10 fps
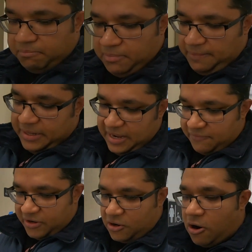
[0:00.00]
I mean,
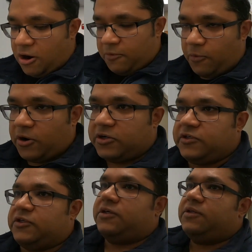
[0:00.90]
every car
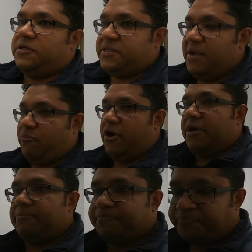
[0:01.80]
works the same way.